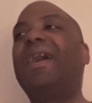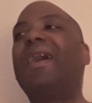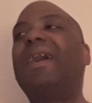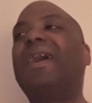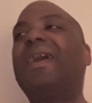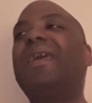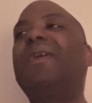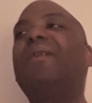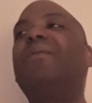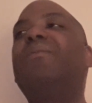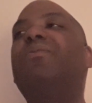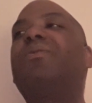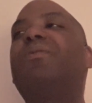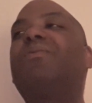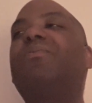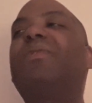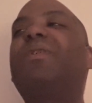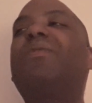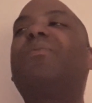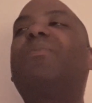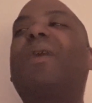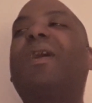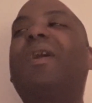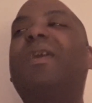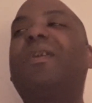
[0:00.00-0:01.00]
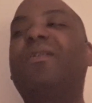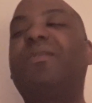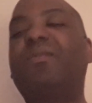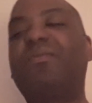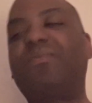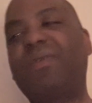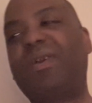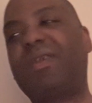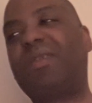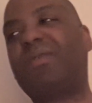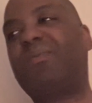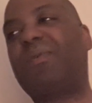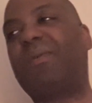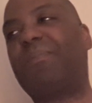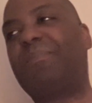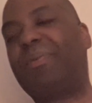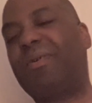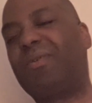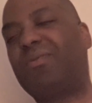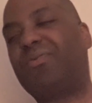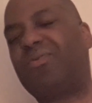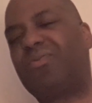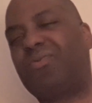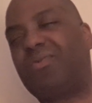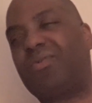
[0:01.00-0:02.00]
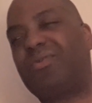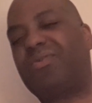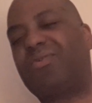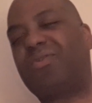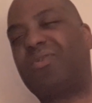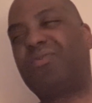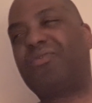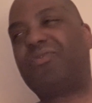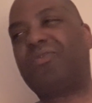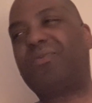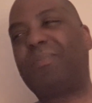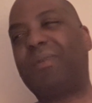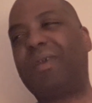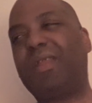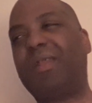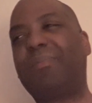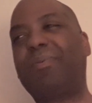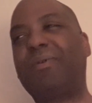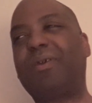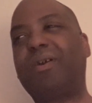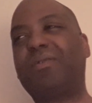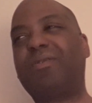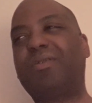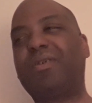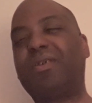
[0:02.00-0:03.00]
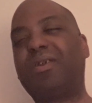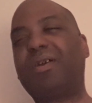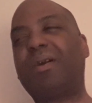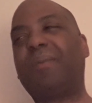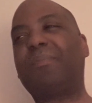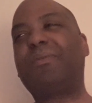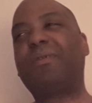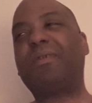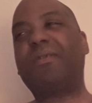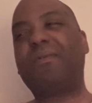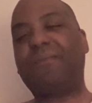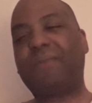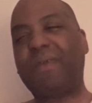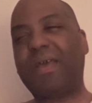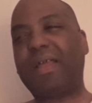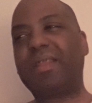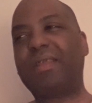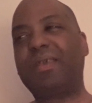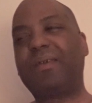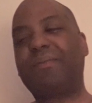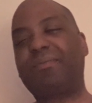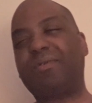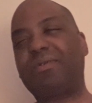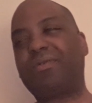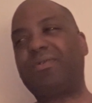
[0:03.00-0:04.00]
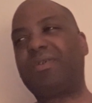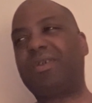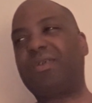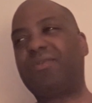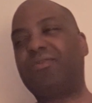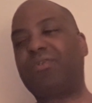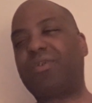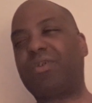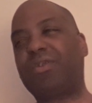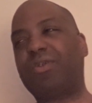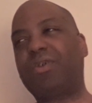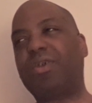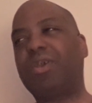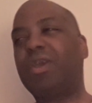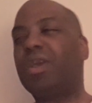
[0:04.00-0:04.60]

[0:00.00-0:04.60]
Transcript: reason why he is arrested with pistols on social media, because he comes to the Valley of Decision.